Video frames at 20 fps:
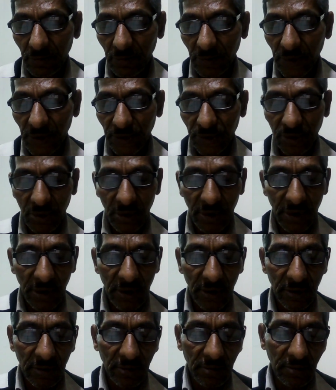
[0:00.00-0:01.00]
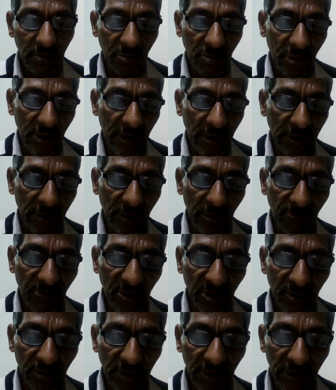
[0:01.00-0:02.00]
dishonored and the
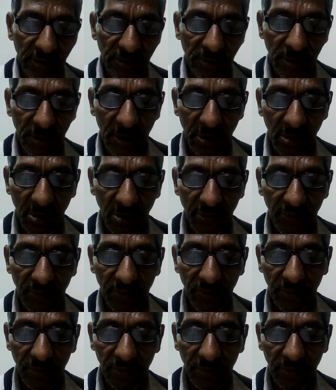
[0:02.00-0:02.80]
protest thereof.